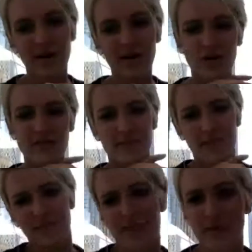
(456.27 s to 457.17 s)
what an awesome
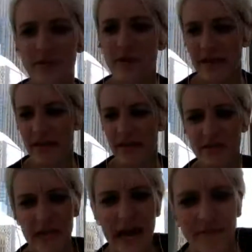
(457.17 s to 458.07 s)
opportunity
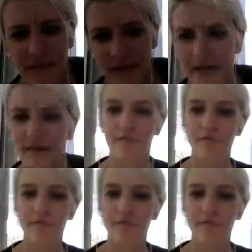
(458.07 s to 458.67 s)
just to have that kind of,